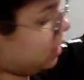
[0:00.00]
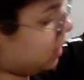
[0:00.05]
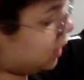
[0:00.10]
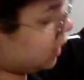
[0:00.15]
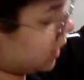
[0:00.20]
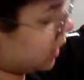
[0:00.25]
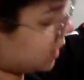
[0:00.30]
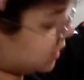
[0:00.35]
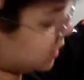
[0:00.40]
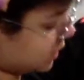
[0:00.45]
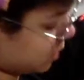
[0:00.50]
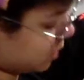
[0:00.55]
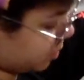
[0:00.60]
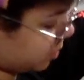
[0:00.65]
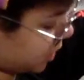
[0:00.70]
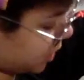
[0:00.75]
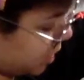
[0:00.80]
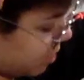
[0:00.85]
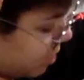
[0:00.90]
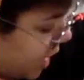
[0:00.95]
laced up
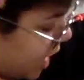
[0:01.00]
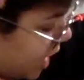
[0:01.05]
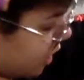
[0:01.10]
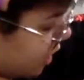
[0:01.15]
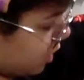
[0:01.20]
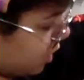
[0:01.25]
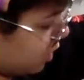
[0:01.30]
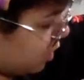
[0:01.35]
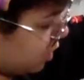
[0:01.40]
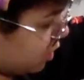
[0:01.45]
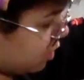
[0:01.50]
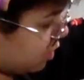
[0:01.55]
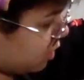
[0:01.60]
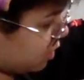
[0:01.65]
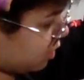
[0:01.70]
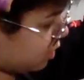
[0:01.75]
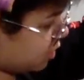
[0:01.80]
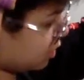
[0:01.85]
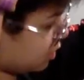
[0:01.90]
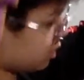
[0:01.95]
in the back.
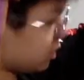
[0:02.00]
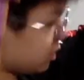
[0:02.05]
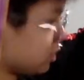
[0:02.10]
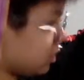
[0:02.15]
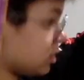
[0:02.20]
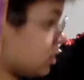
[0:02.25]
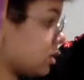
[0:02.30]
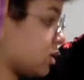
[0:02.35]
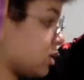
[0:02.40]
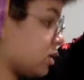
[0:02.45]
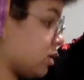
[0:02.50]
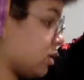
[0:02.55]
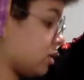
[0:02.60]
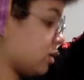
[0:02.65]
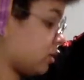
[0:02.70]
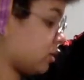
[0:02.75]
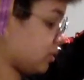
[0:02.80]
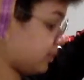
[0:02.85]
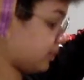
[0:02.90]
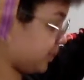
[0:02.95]

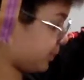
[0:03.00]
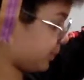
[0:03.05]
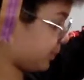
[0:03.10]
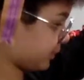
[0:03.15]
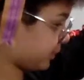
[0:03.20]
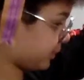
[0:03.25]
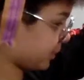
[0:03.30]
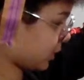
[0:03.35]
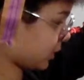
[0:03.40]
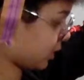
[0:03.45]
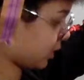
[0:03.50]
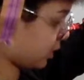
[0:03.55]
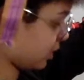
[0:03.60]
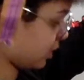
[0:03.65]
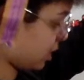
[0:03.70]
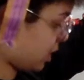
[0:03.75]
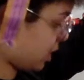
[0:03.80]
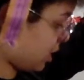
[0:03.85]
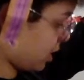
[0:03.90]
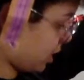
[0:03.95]
So
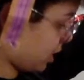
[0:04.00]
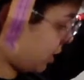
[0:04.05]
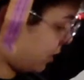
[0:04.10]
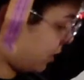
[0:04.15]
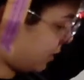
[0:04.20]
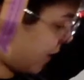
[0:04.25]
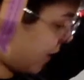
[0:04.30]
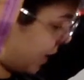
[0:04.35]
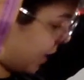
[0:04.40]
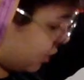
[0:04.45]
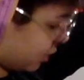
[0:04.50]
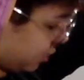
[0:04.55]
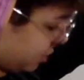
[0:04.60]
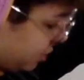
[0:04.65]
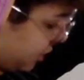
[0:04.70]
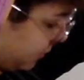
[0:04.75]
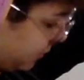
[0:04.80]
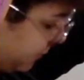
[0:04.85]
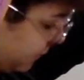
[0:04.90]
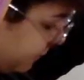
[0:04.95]
that'll be